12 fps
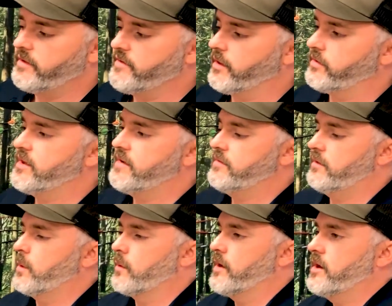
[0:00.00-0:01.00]
leave that on safety
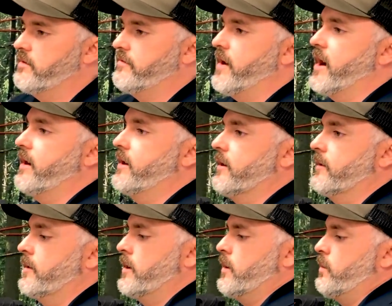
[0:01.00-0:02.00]
till we're ready to fire
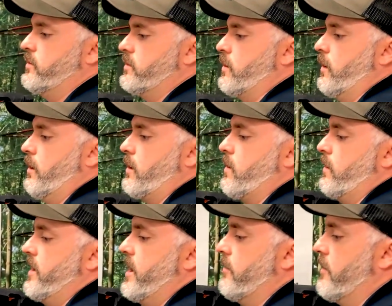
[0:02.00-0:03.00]
here. I'm just gonna look on
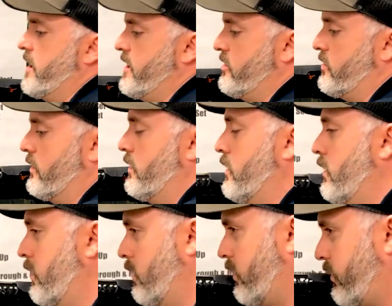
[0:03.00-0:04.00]
downrange and
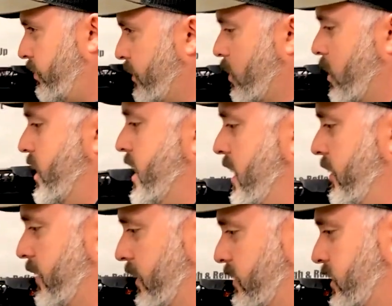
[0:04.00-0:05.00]
let's throw one down
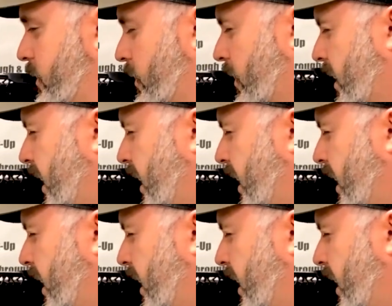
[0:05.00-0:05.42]
there and see where we're